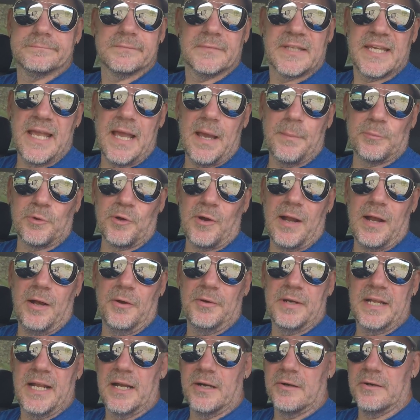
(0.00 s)

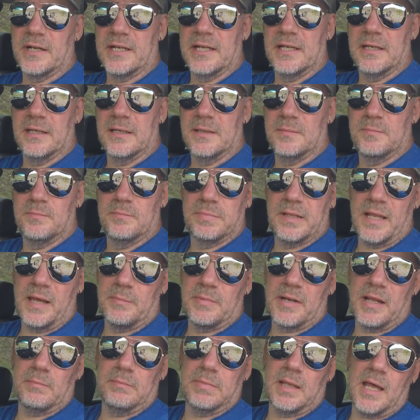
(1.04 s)
campground area, blah,
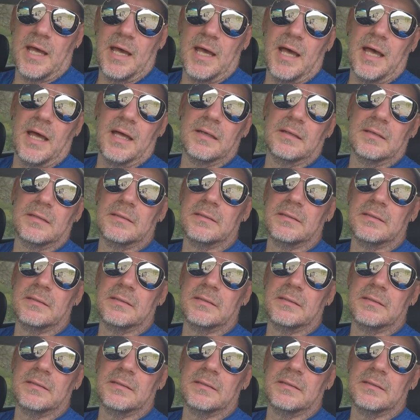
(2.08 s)
blah, blah.